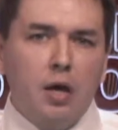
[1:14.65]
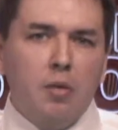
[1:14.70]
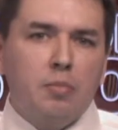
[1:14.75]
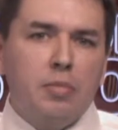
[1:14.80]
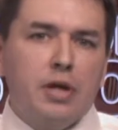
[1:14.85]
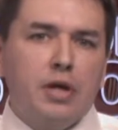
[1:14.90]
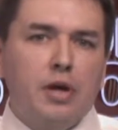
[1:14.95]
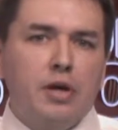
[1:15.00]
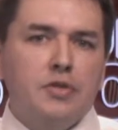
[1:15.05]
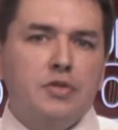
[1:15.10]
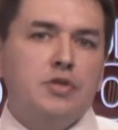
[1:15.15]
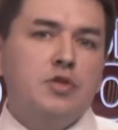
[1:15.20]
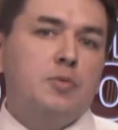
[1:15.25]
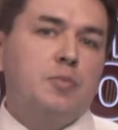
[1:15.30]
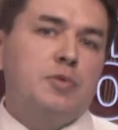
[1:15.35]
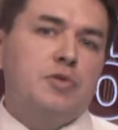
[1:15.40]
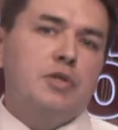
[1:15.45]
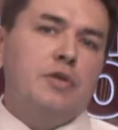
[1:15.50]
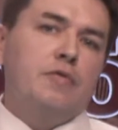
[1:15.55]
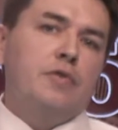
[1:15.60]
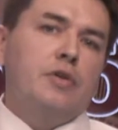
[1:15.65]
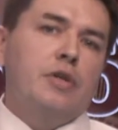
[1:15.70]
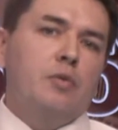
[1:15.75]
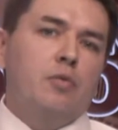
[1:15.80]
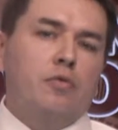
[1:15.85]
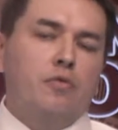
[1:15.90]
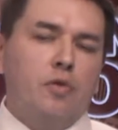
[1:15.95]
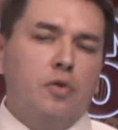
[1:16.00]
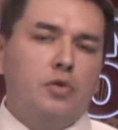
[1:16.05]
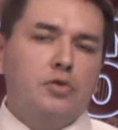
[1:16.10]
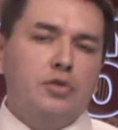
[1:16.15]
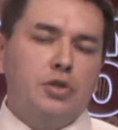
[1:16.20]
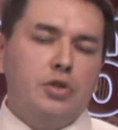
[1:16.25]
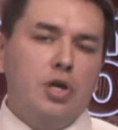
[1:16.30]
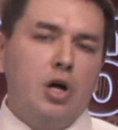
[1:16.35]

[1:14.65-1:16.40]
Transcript: because it specifically refers to